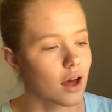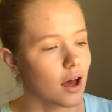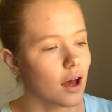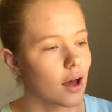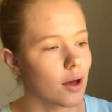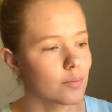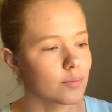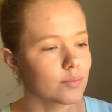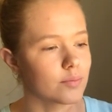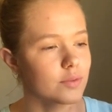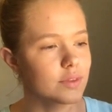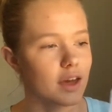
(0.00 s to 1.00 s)

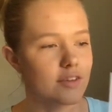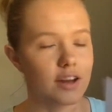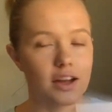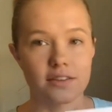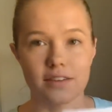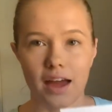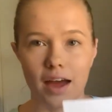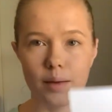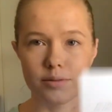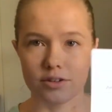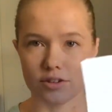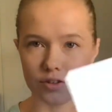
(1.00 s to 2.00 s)
I've got
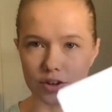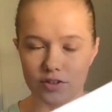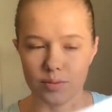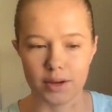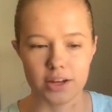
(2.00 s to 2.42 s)
tabs, there's a few different